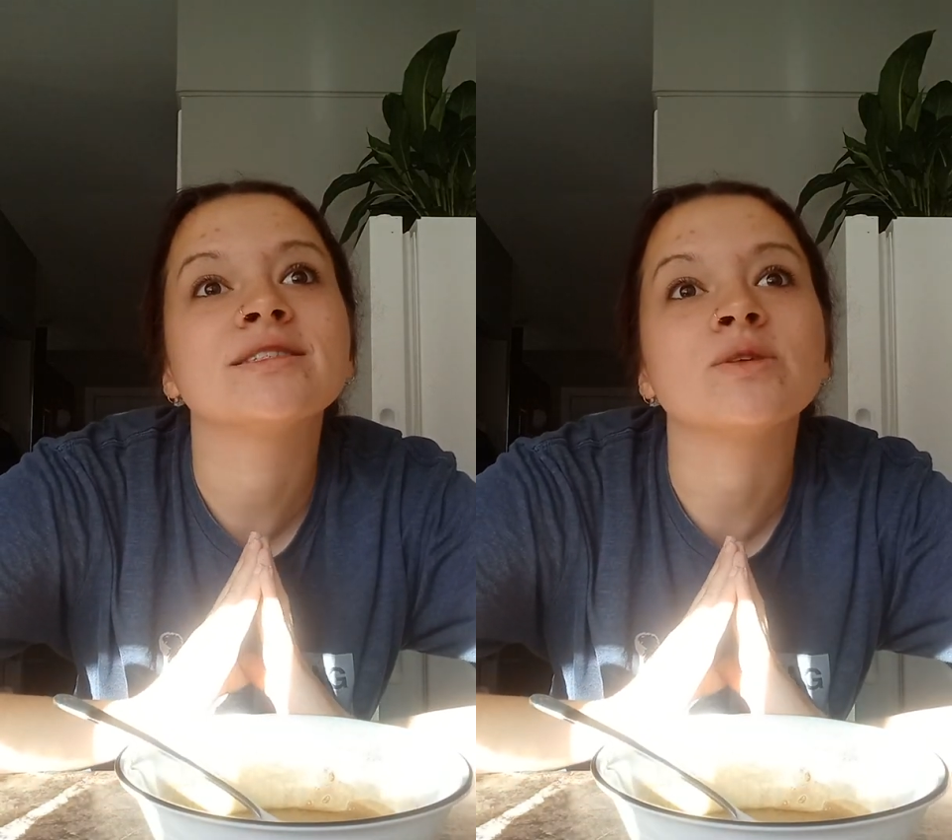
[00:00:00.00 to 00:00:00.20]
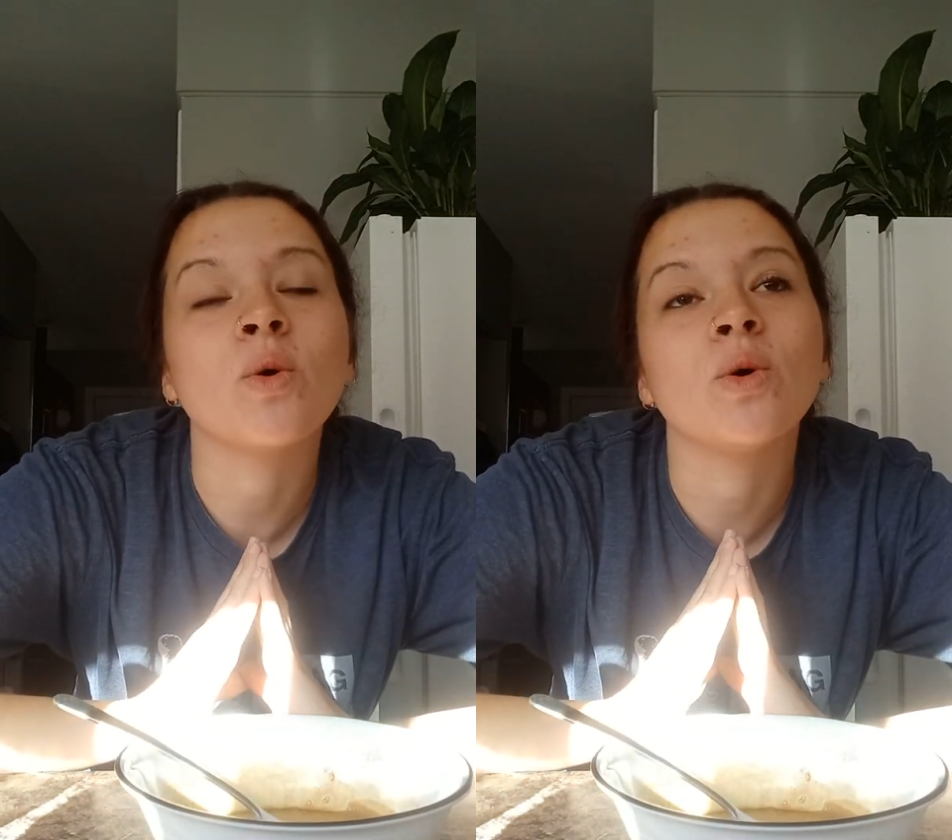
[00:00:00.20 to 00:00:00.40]

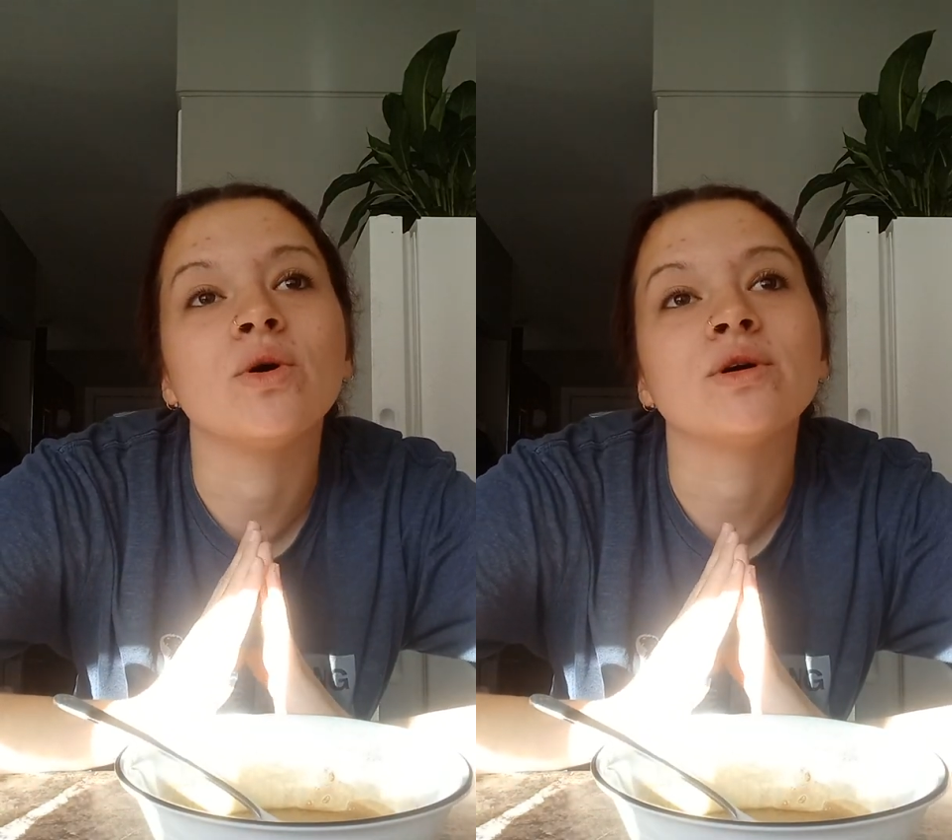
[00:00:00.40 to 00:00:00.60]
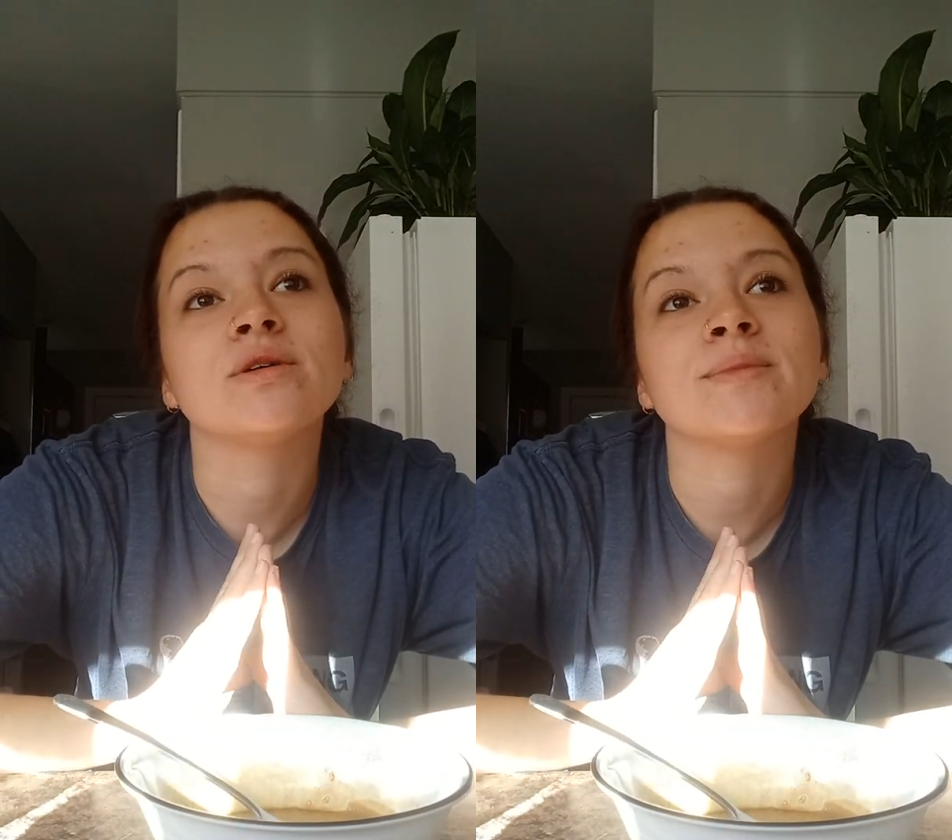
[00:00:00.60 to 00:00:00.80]

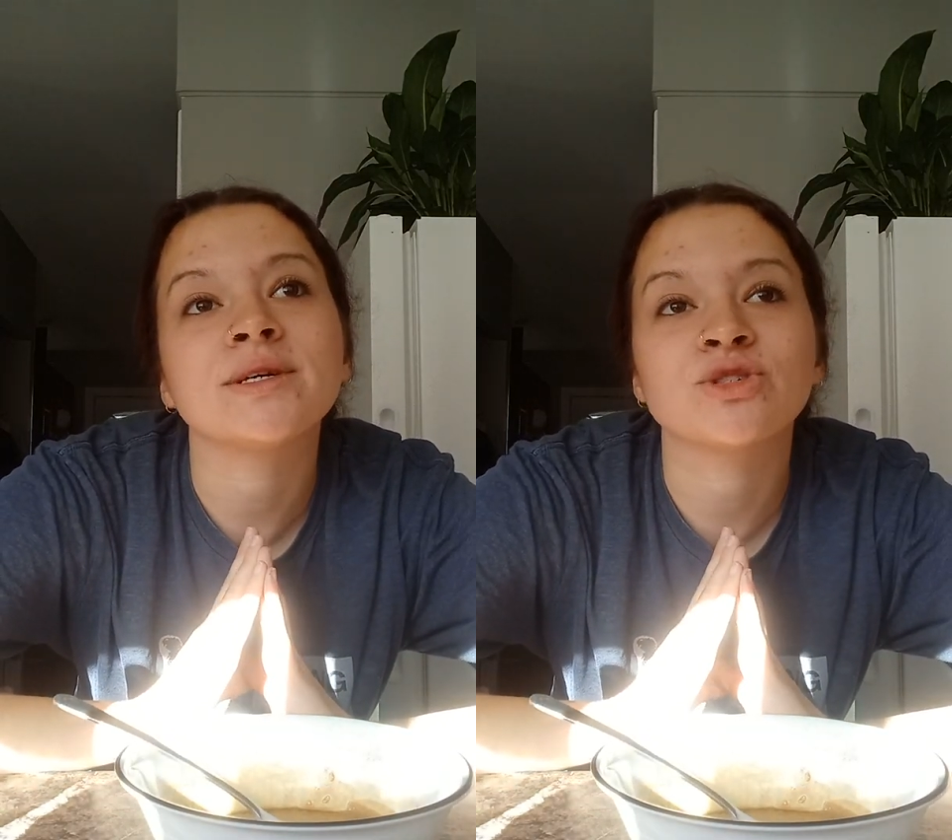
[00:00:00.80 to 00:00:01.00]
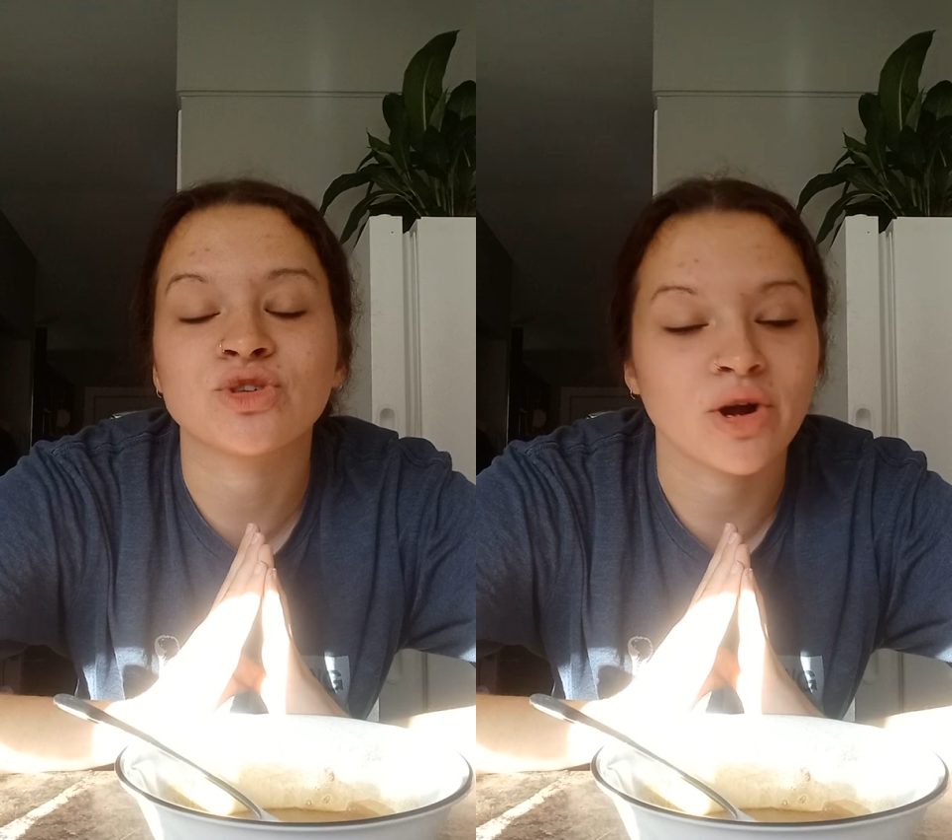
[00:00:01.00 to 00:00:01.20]
soul,
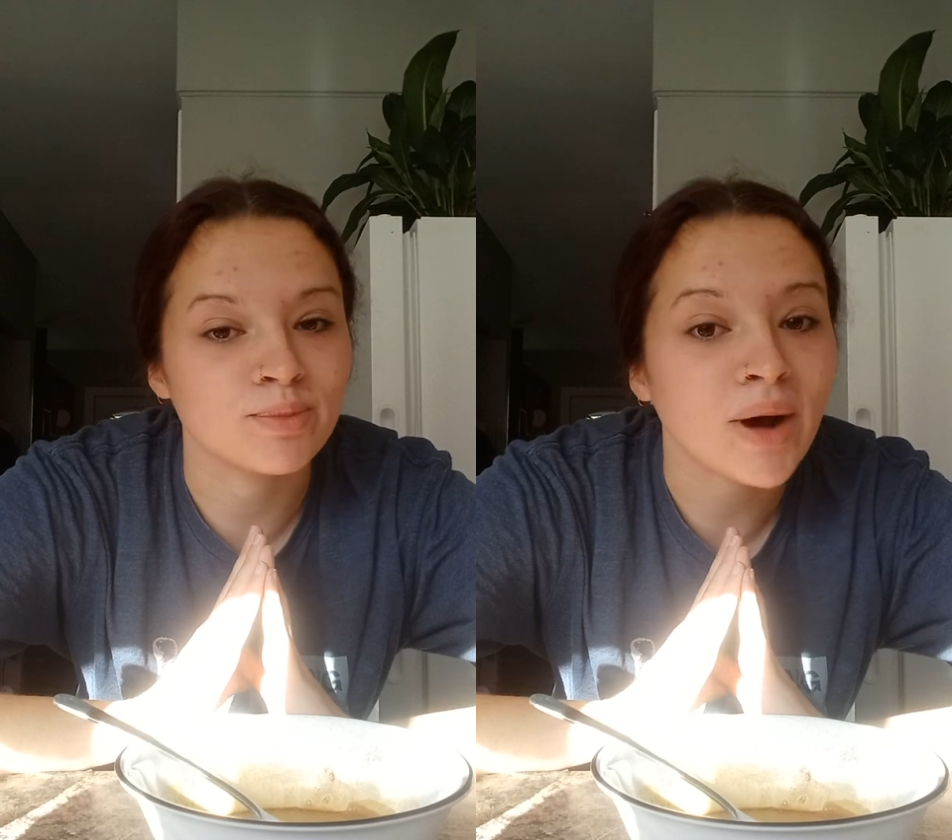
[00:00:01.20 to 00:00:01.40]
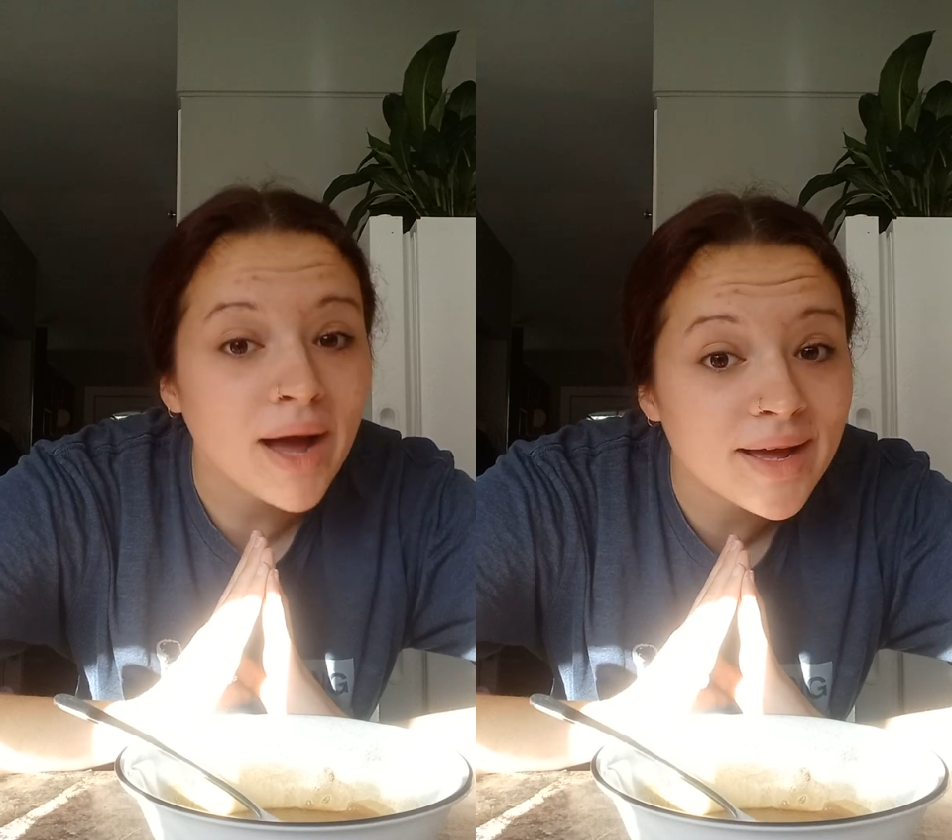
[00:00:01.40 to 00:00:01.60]
my
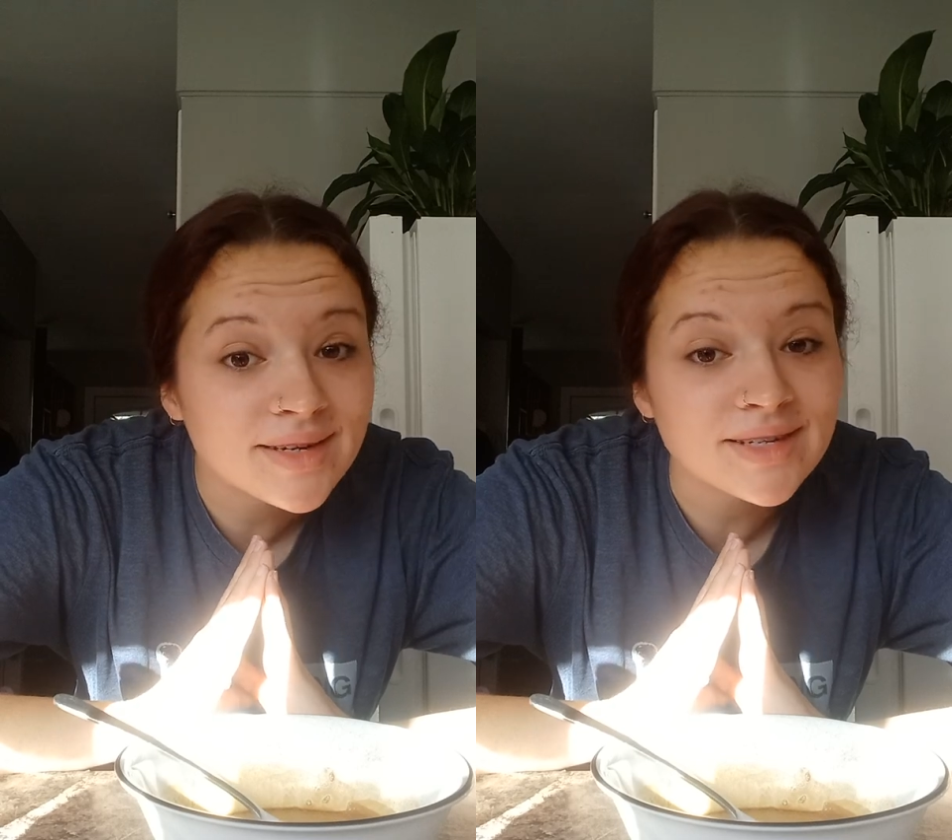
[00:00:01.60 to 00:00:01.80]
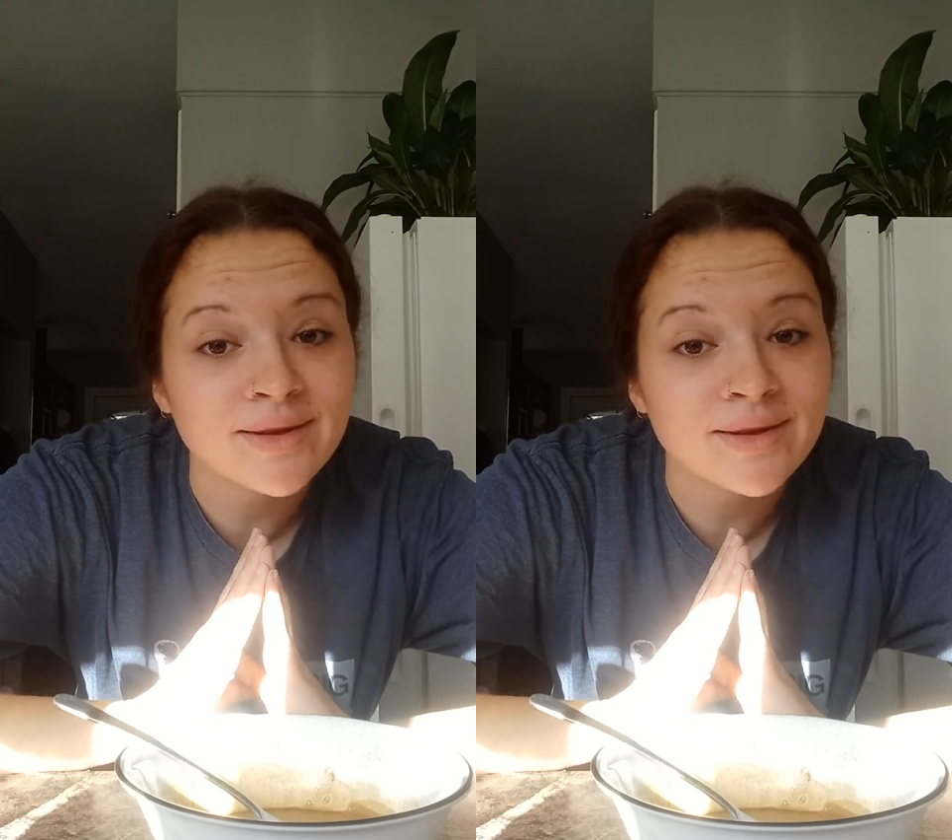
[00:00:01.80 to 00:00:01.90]
strong mind,